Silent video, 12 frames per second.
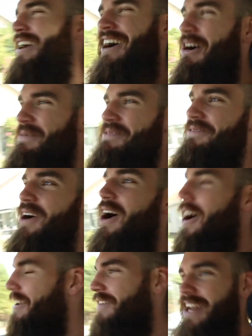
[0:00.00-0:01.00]
I'll be
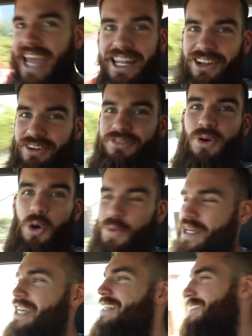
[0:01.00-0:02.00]
fine. I've only had like four
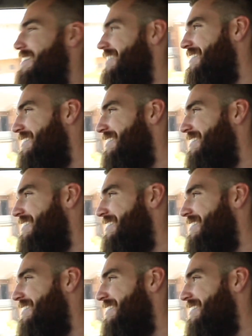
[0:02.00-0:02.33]
beers.